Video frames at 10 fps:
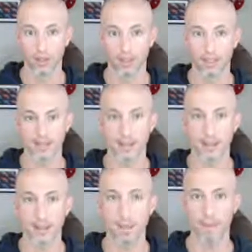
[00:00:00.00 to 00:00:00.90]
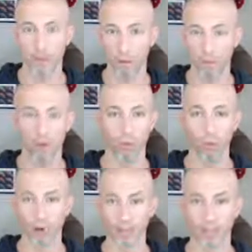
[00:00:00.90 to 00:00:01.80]
It's not about what
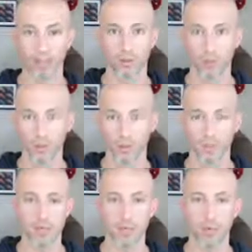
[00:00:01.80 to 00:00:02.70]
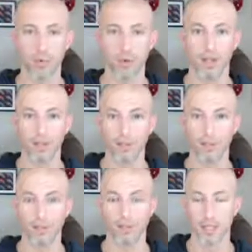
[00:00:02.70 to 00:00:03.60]
works for people. It's about what
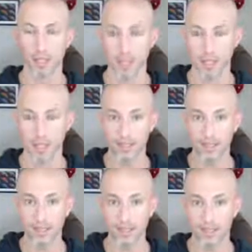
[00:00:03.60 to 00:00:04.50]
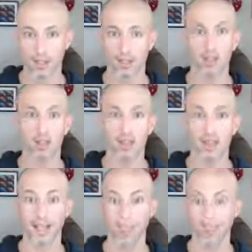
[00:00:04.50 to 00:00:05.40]
keeps companies
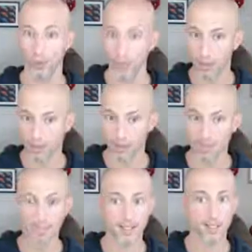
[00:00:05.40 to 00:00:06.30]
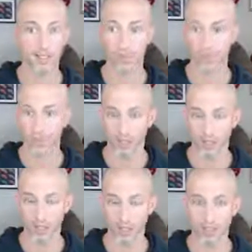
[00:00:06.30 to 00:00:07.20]
like food companies and drug
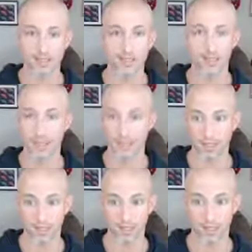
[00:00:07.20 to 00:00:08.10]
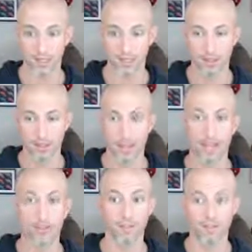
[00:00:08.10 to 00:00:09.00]
companies in business, and
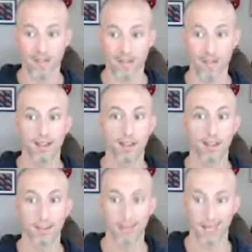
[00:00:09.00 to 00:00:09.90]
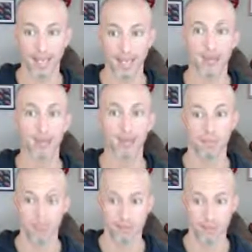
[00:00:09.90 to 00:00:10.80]
in fat bank
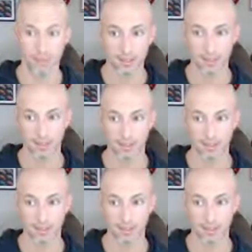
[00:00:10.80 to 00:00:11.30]
business.